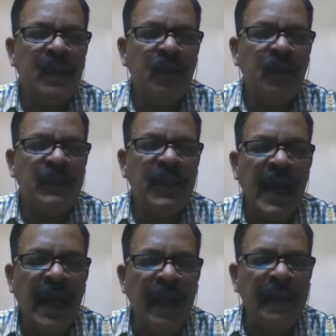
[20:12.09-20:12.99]
the
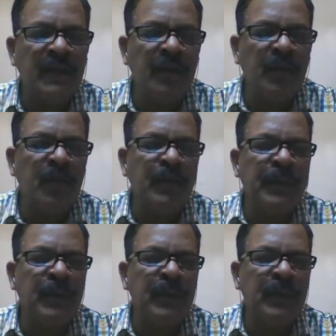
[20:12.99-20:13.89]
high income group
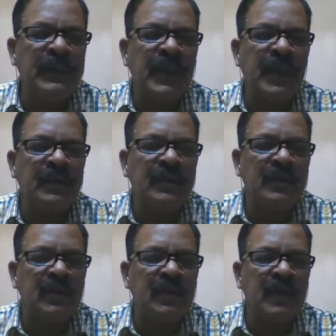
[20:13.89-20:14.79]
people, there are
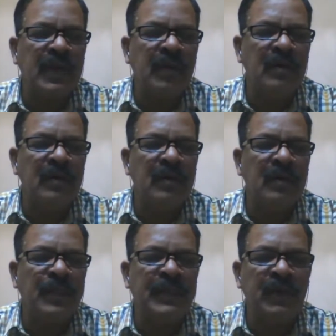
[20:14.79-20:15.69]
uh, around uh,
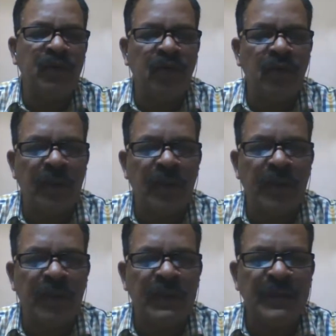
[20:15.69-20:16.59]
52 number of
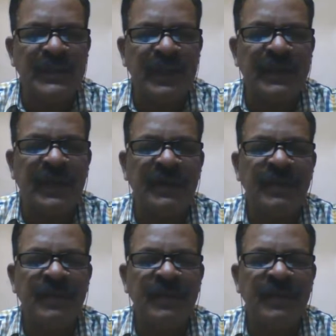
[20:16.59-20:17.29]
countries are there.